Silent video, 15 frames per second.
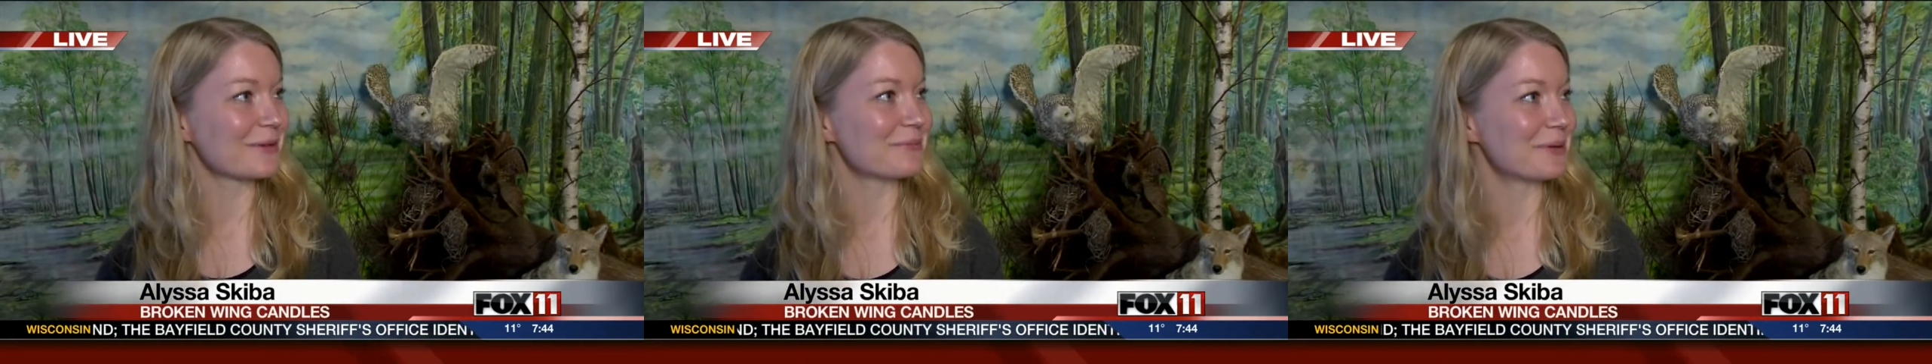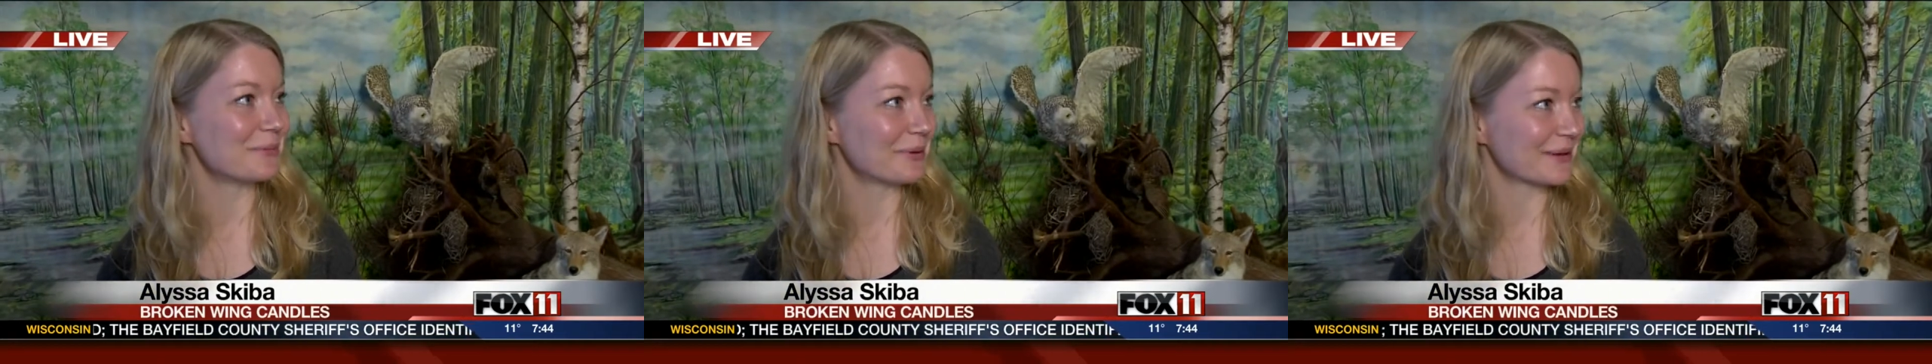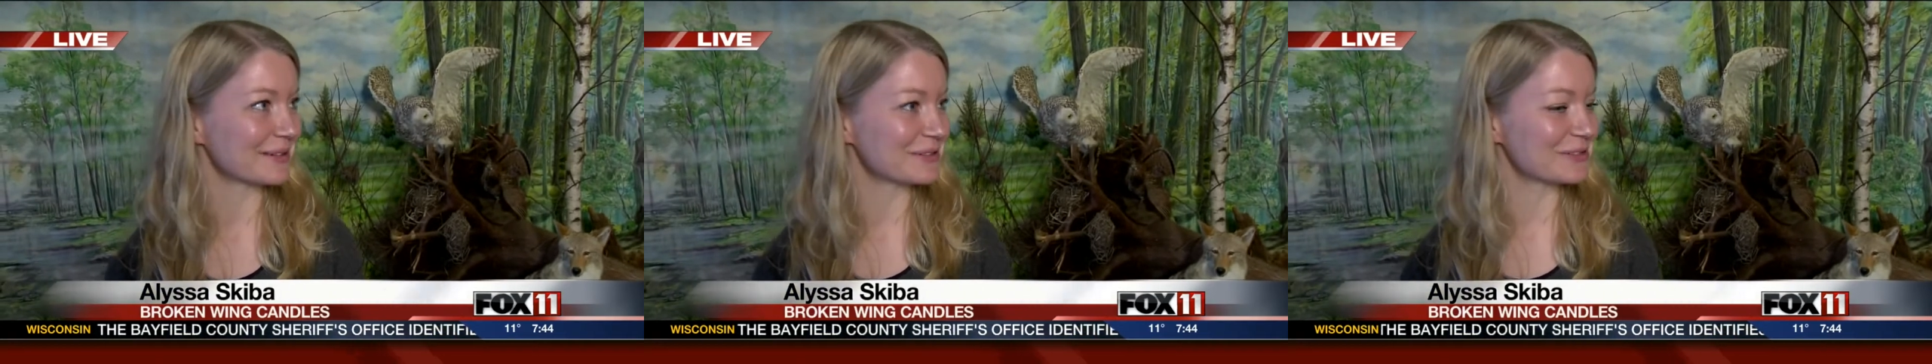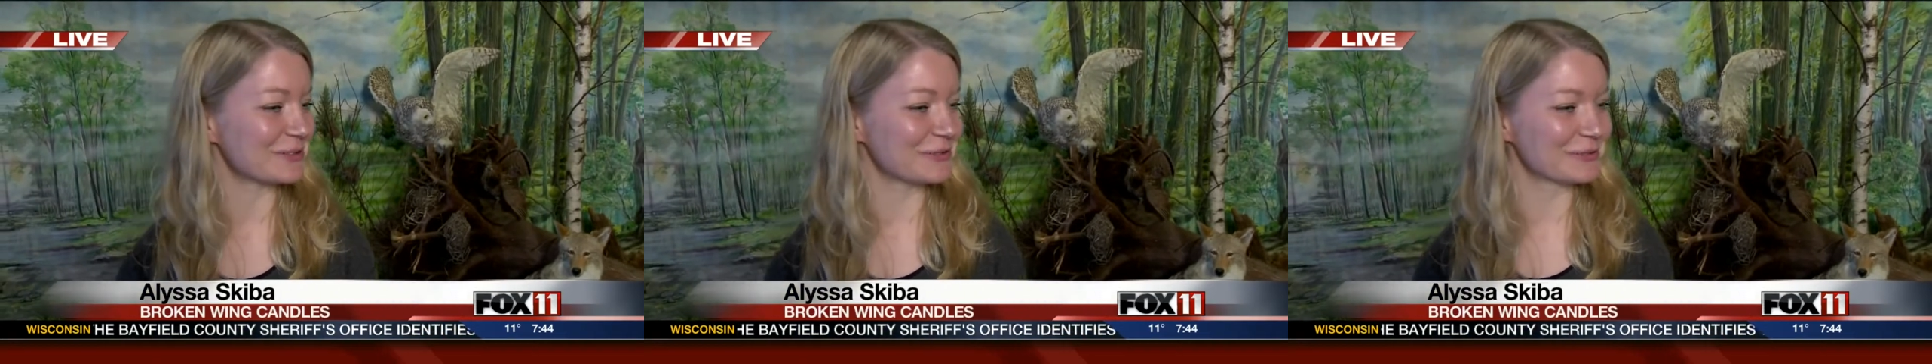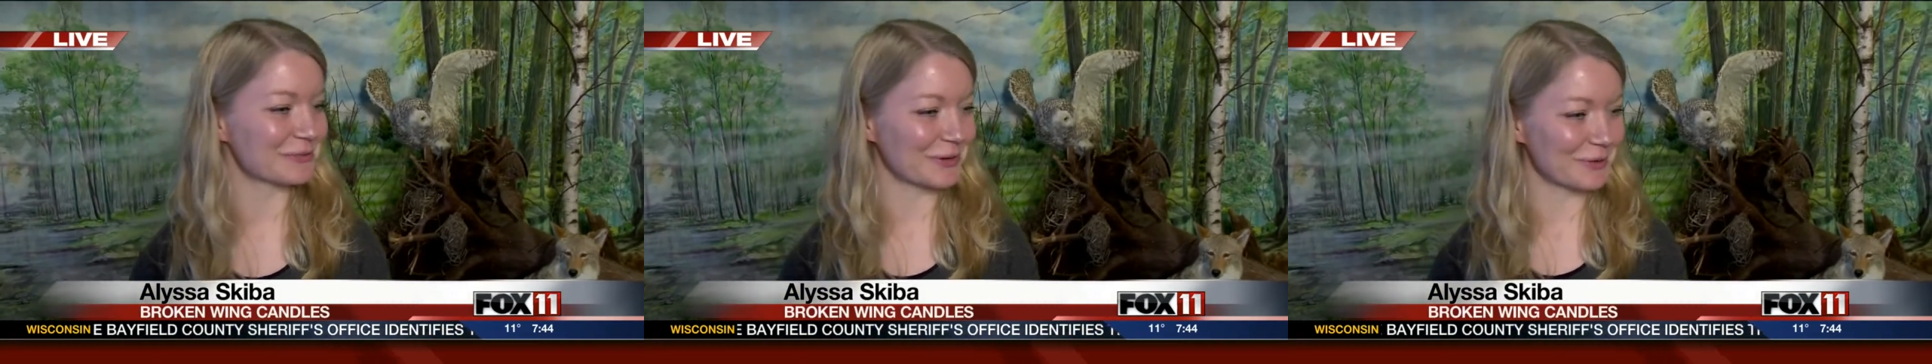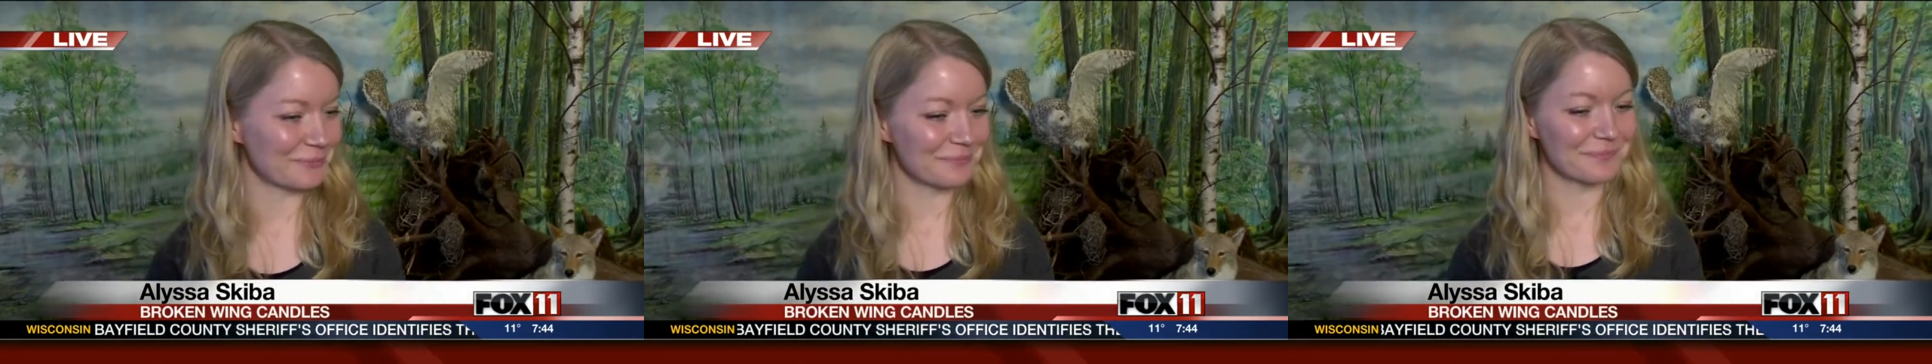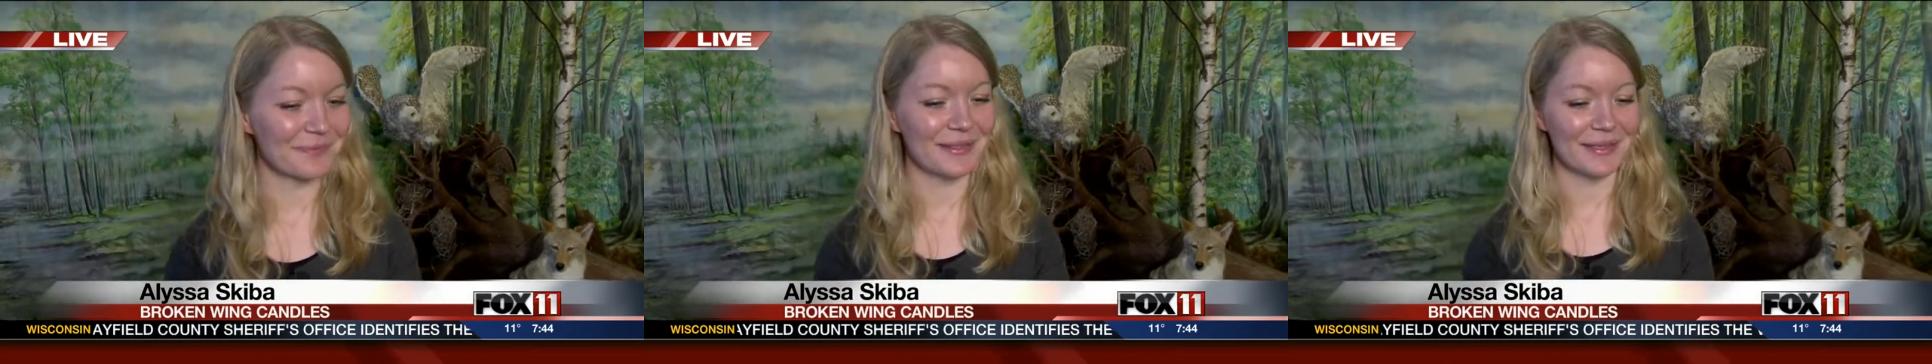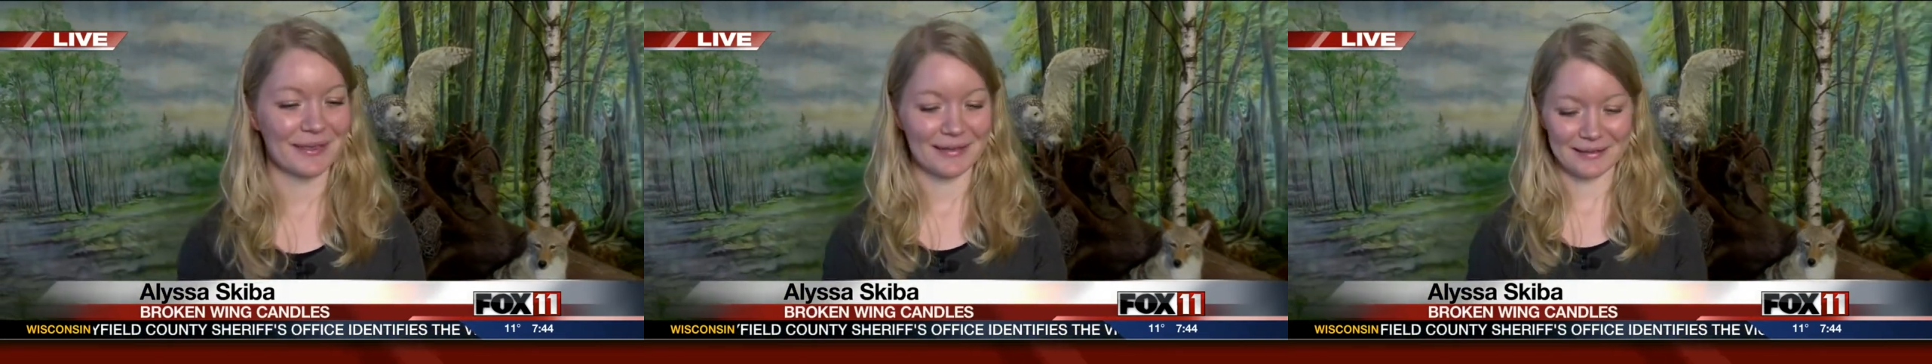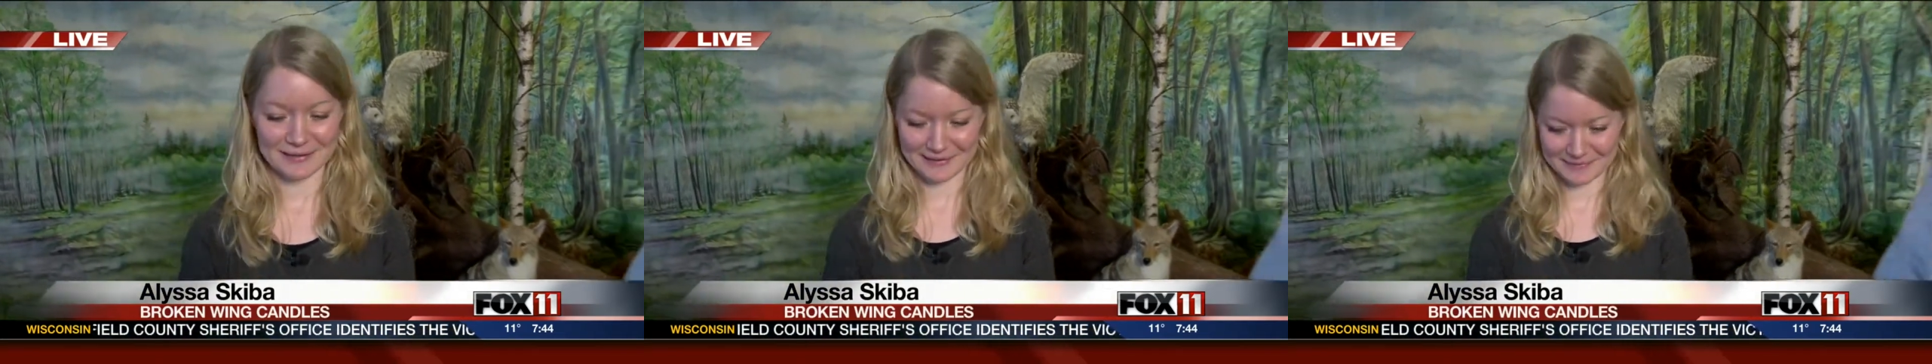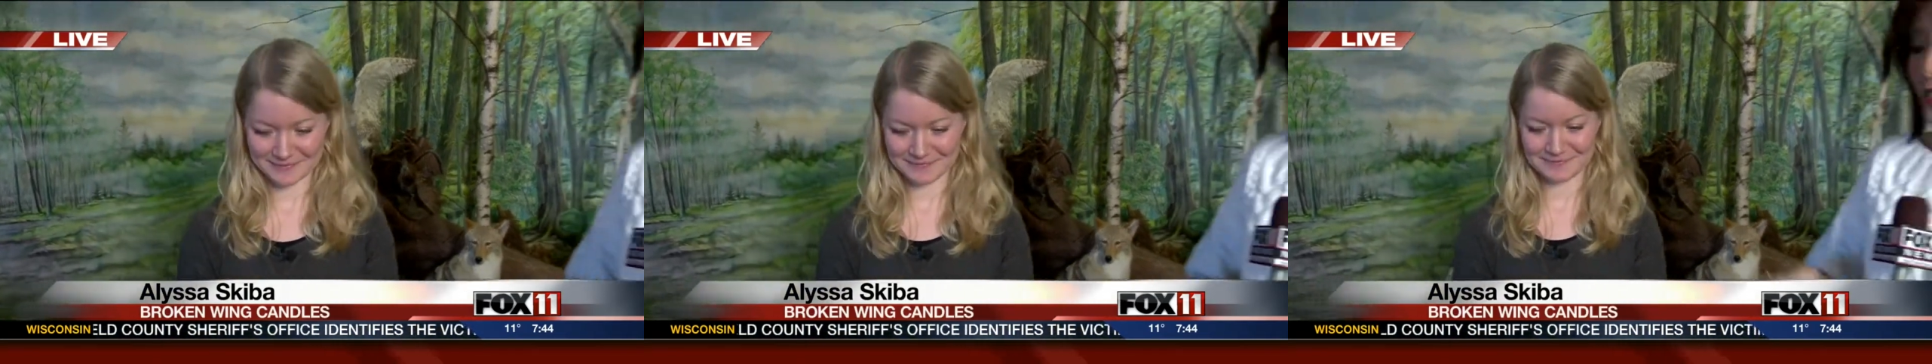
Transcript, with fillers: that people can choose from. So